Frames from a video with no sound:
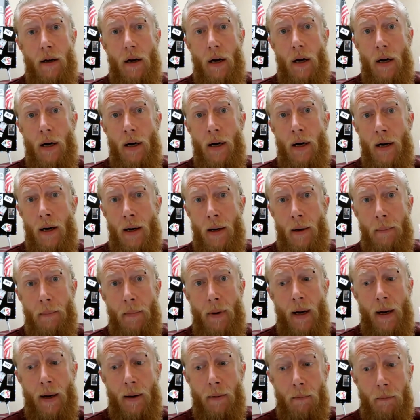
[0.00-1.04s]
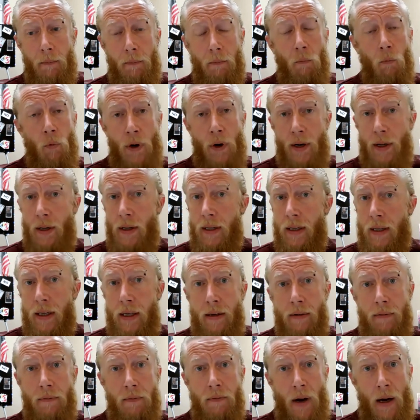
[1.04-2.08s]
I want to
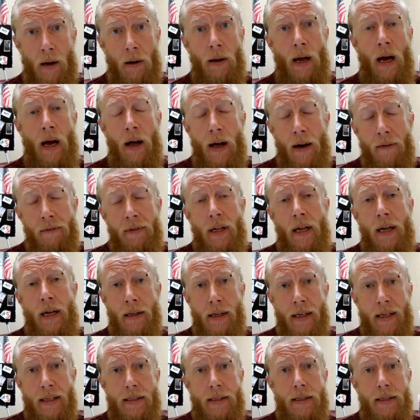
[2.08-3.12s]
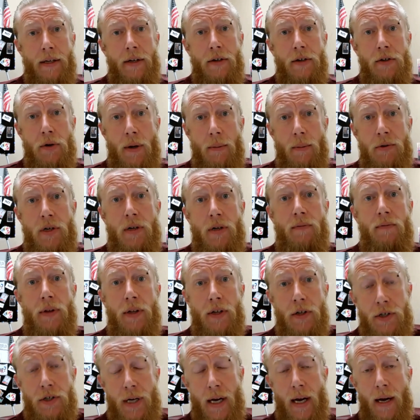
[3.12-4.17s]
leave, I'll have a lot of links in the description for the
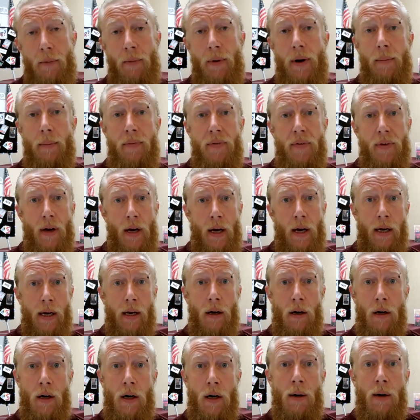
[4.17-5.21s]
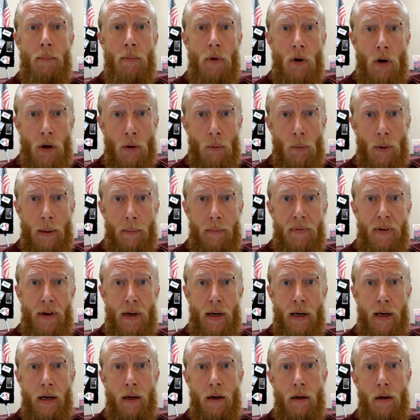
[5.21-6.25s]
GA website, our
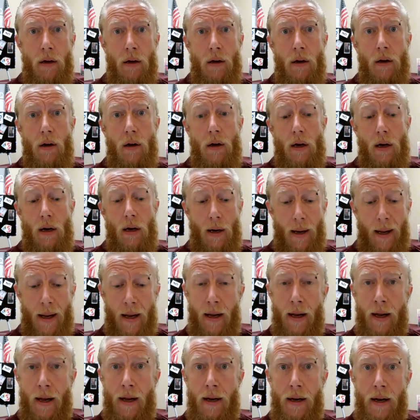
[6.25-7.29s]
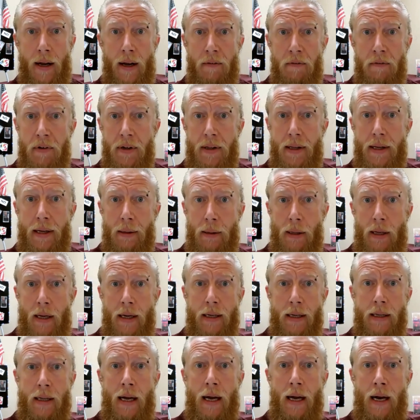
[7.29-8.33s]
website, and everything
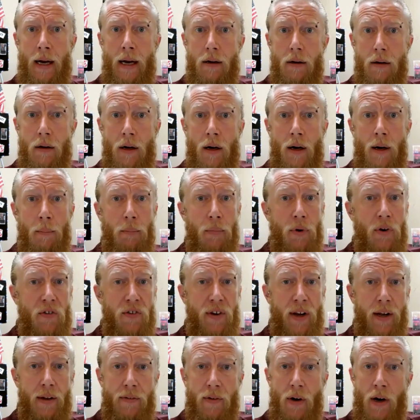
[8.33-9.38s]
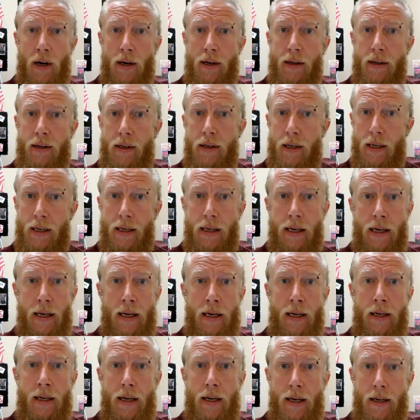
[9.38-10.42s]
like that. Appreciate talking to you
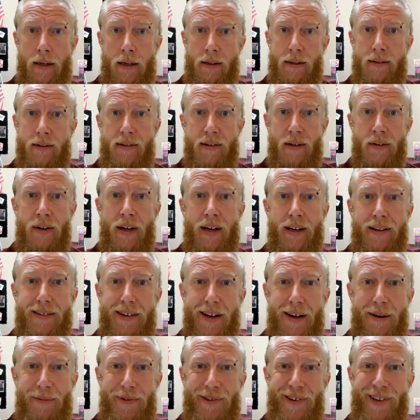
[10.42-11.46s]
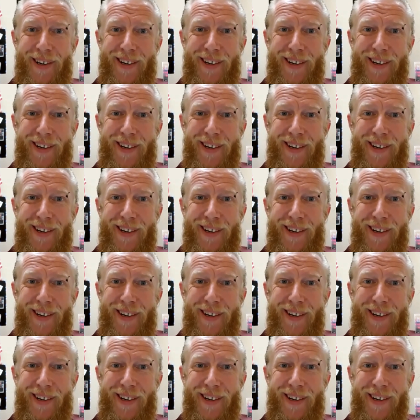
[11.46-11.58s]
again, and until next time, sir.